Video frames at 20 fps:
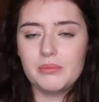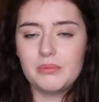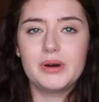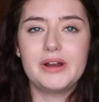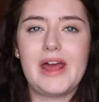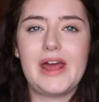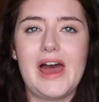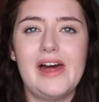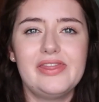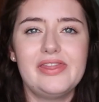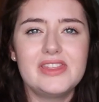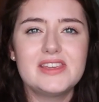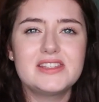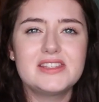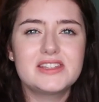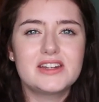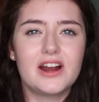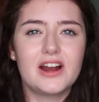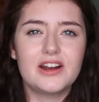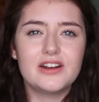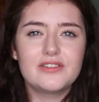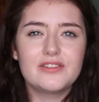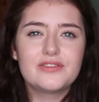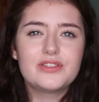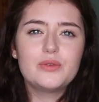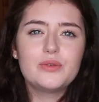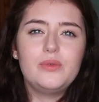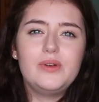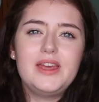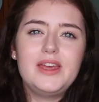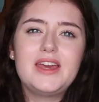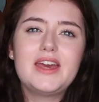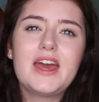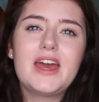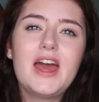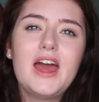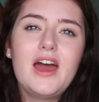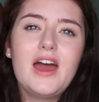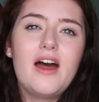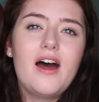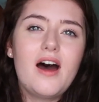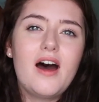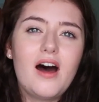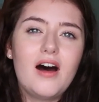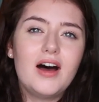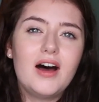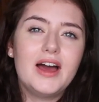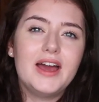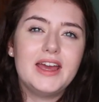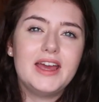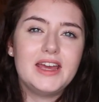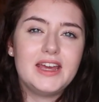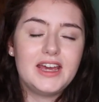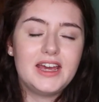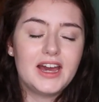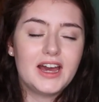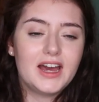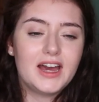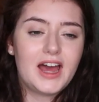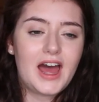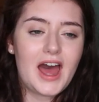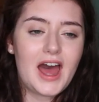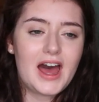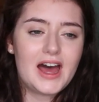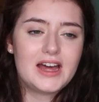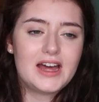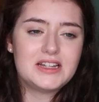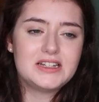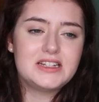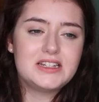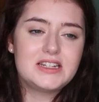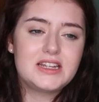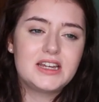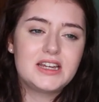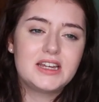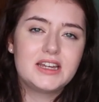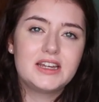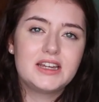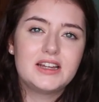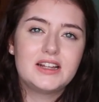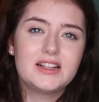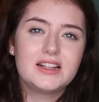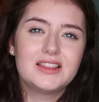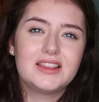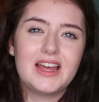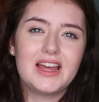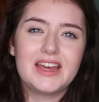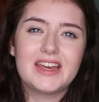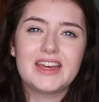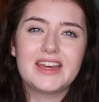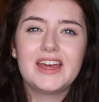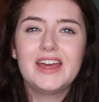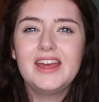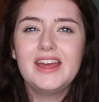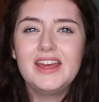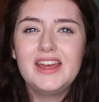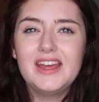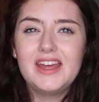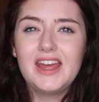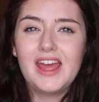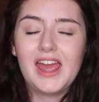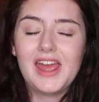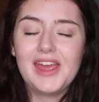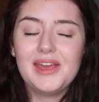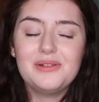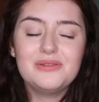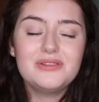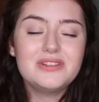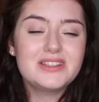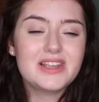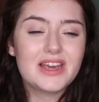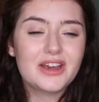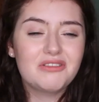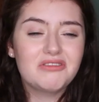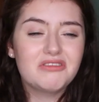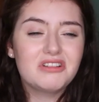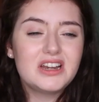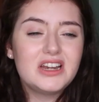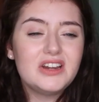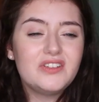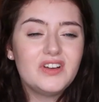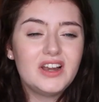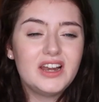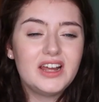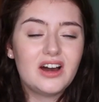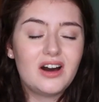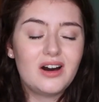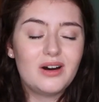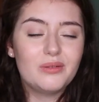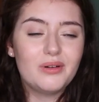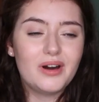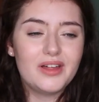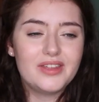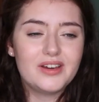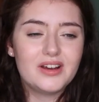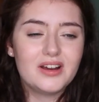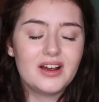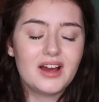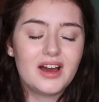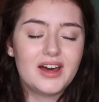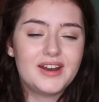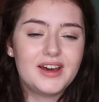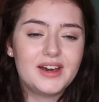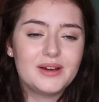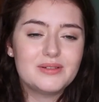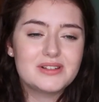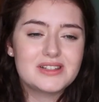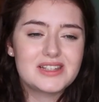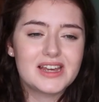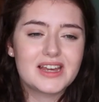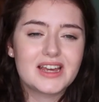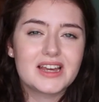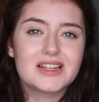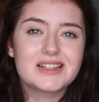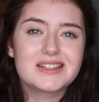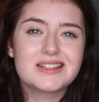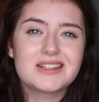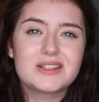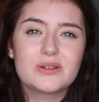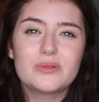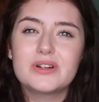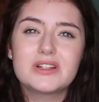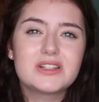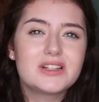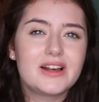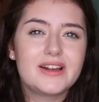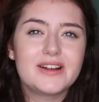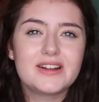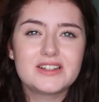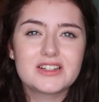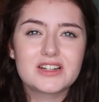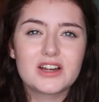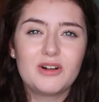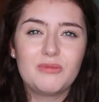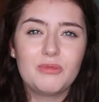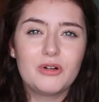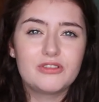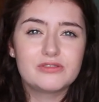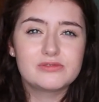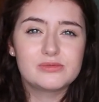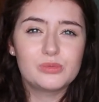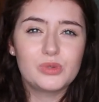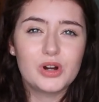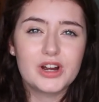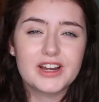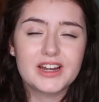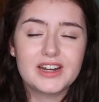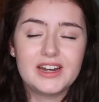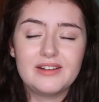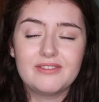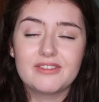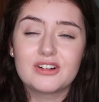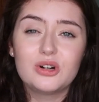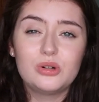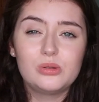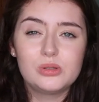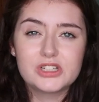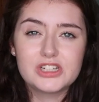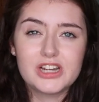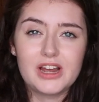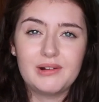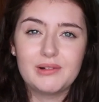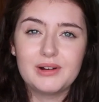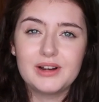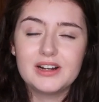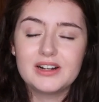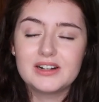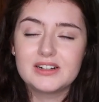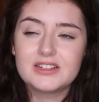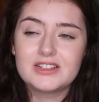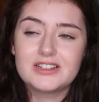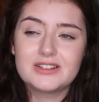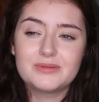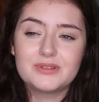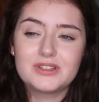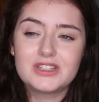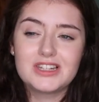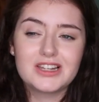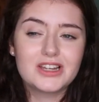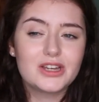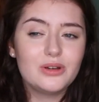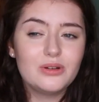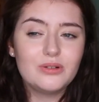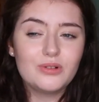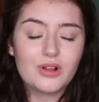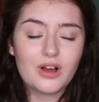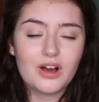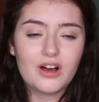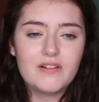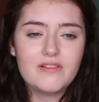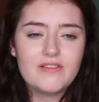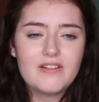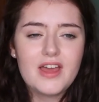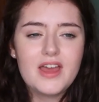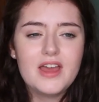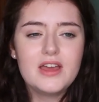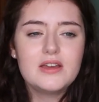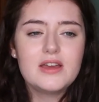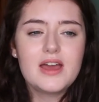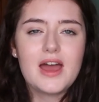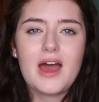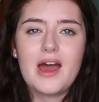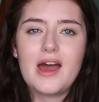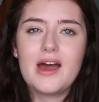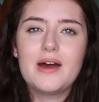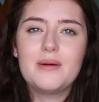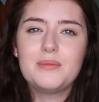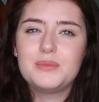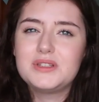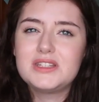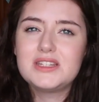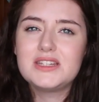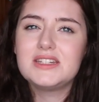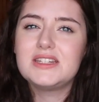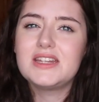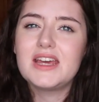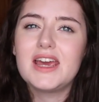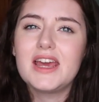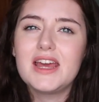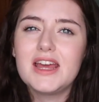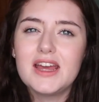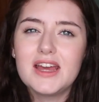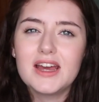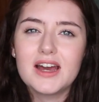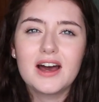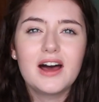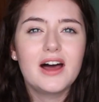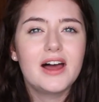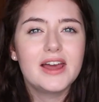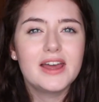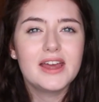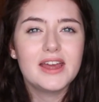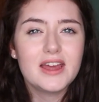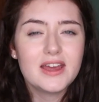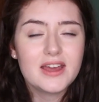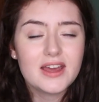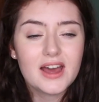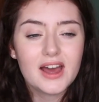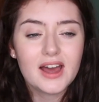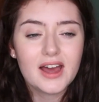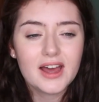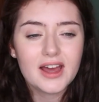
but at the start of the week I had like it was like really really hot weather and I was like so excited to come home from work and have a cool shower to cool off um today I